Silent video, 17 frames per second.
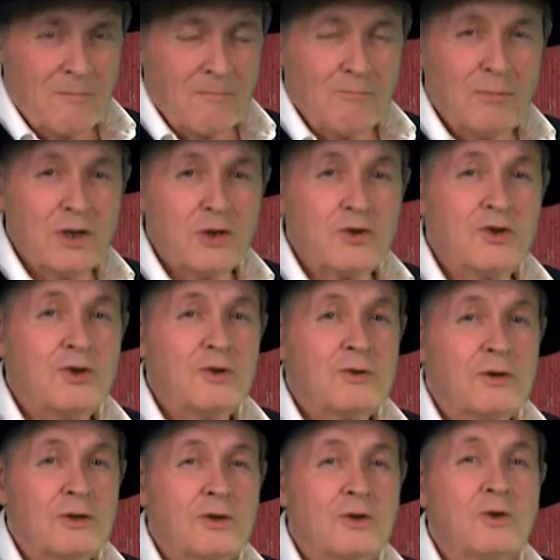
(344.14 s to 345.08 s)
but you
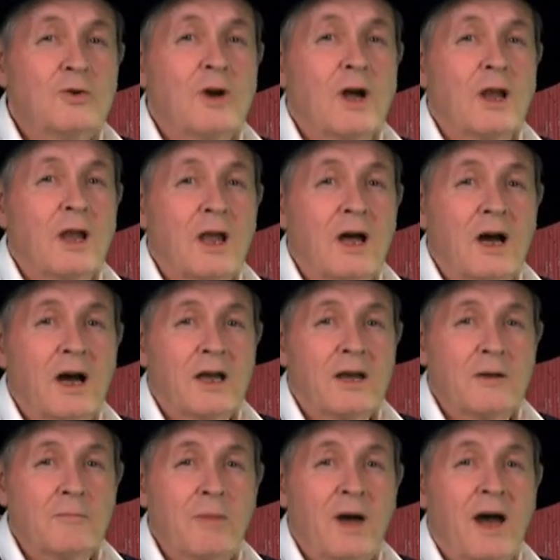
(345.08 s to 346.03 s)
can do a
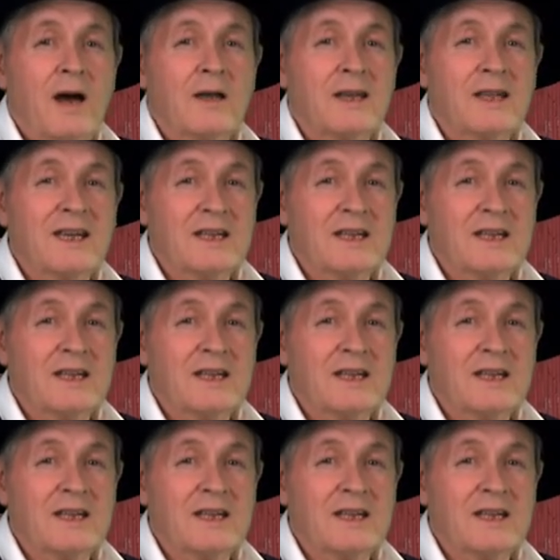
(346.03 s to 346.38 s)
lot about